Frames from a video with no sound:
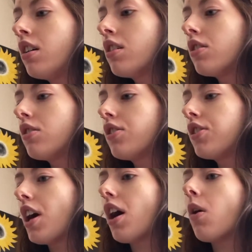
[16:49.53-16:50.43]

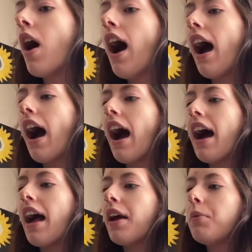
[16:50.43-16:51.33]
So,
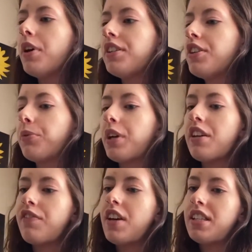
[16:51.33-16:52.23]
I want to
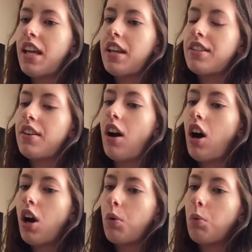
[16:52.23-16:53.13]
revisit
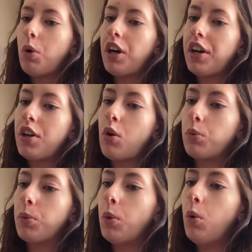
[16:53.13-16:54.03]
our word
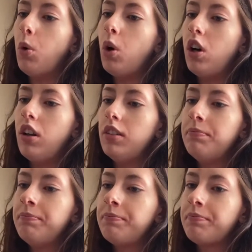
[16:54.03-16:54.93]
rule.
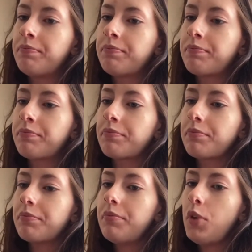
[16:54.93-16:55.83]

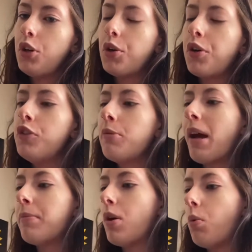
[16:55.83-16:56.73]
Who can
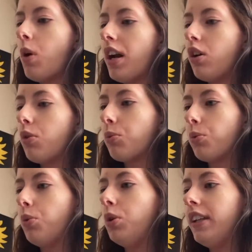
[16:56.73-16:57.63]
remind me what a
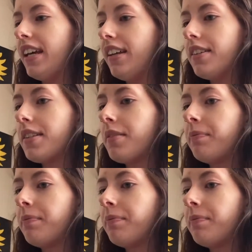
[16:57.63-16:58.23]
rule is?